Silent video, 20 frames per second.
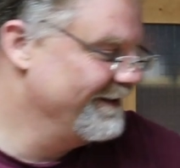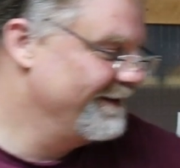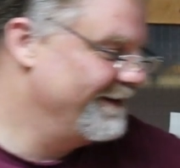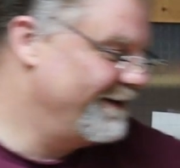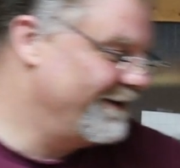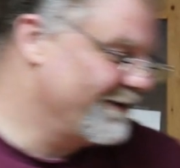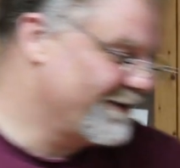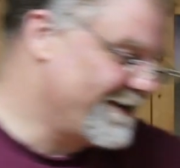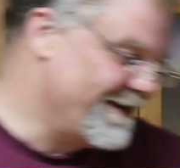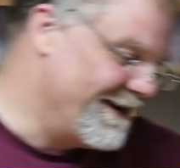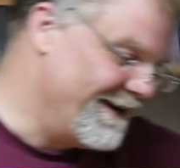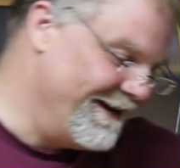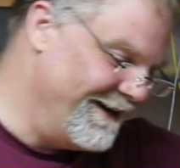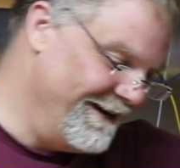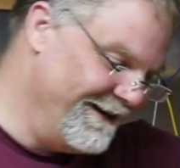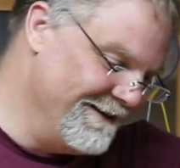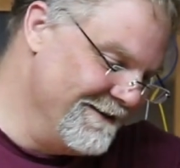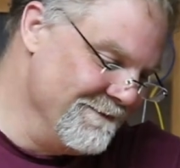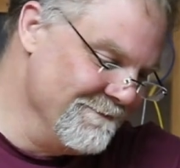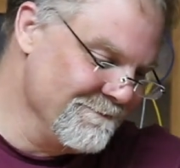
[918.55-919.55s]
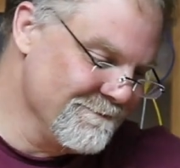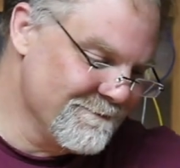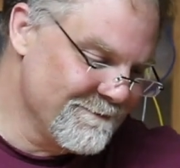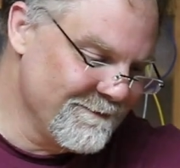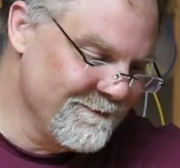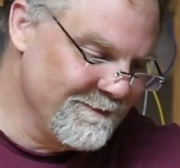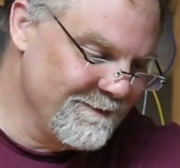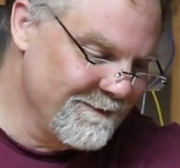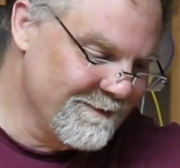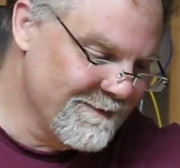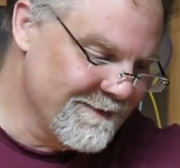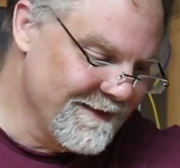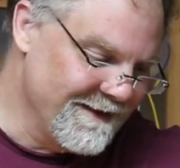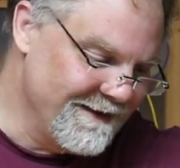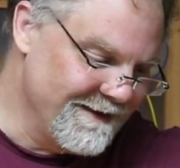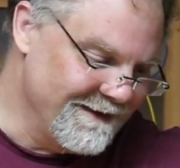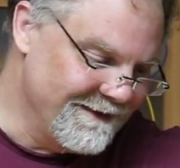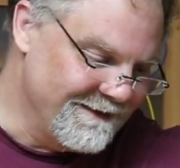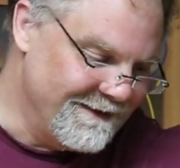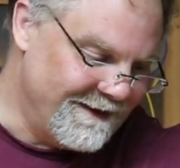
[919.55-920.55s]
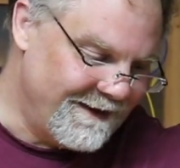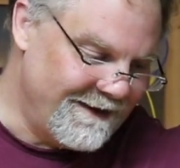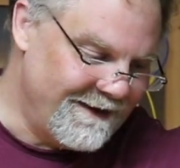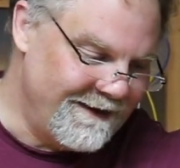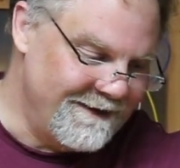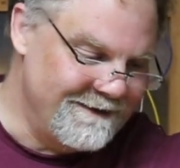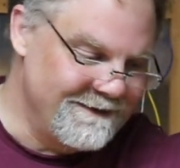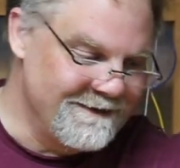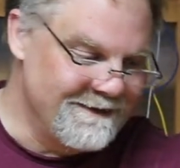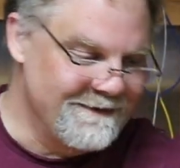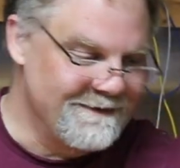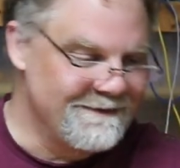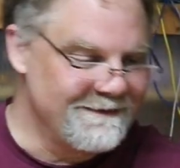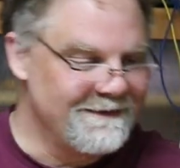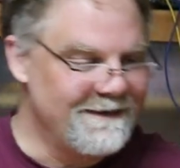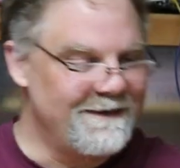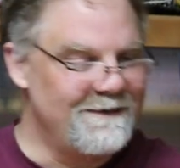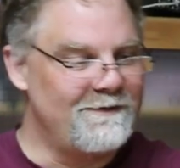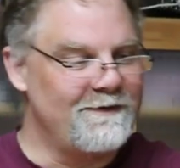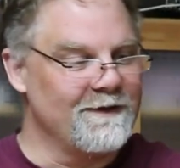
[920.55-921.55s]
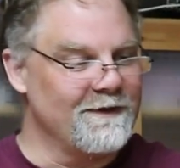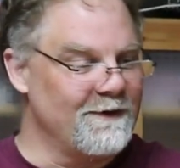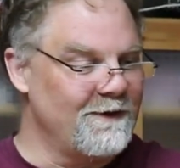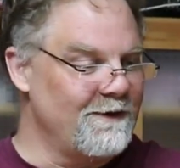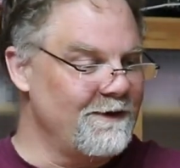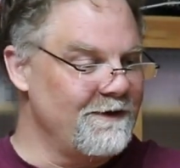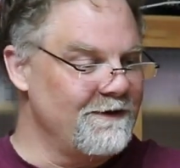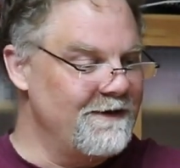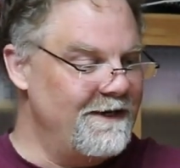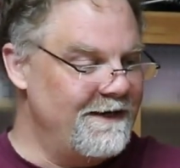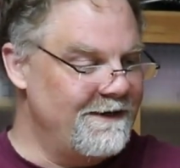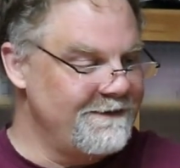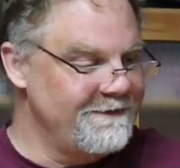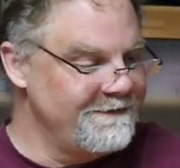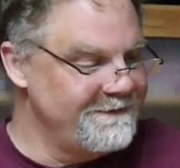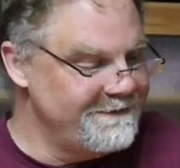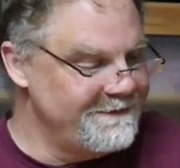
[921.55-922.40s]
Okay. God, I feel old now.